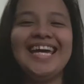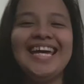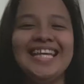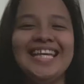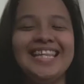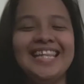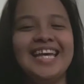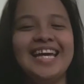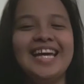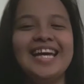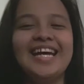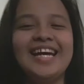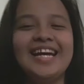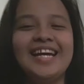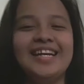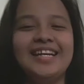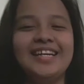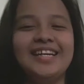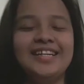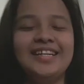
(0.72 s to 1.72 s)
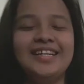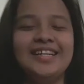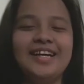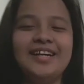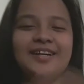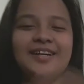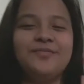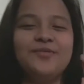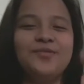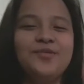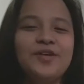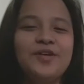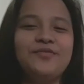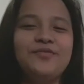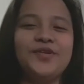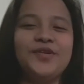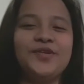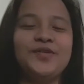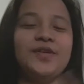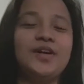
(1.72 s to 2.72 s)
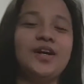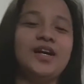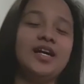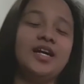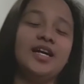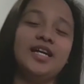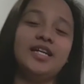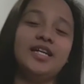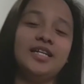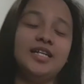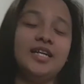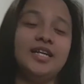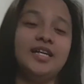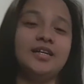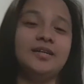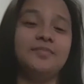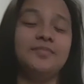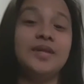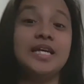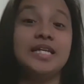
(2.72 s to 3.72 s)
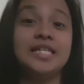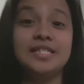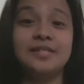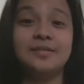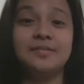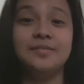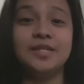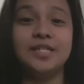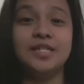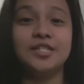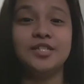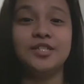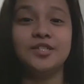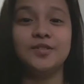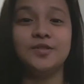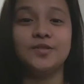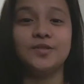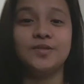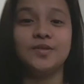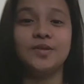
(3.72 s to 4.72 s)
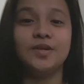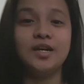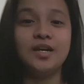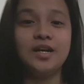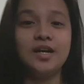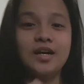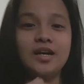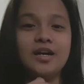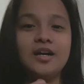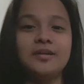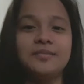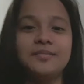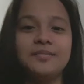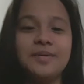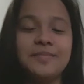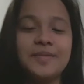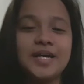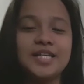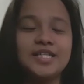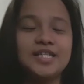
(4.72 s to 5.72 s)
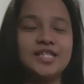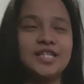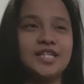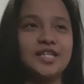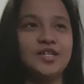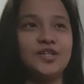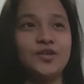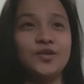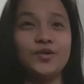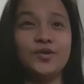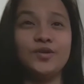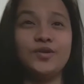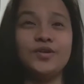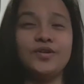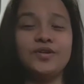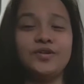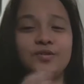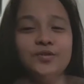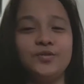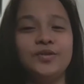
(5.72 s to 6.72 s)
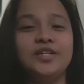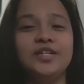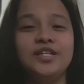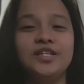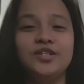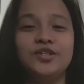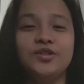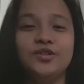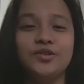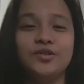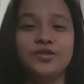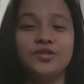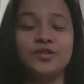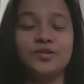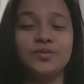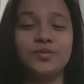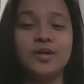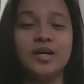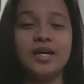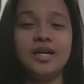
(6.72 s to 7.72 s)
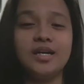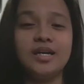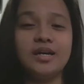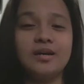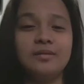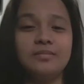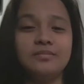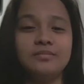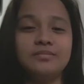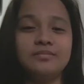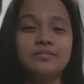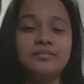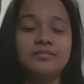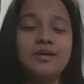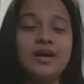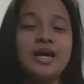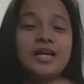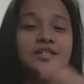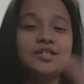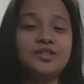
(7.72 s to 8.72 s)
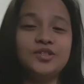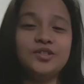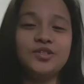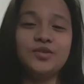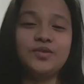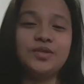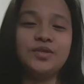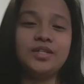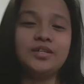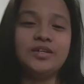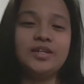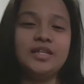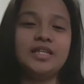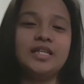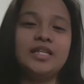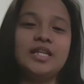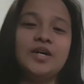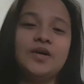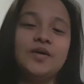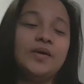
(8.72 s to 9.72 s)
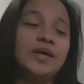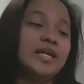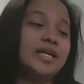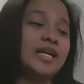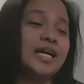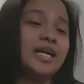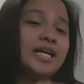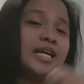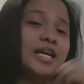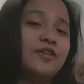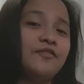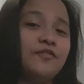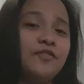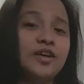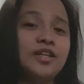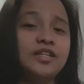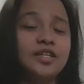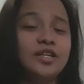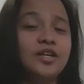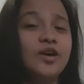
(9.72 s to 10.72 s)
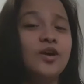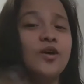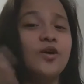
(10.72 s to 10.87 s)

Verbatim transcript: Hey there, um, whoever you are. Um, nice to meet you. Um, I'm guessing you're really curious why I'm at your screen right now and not a funny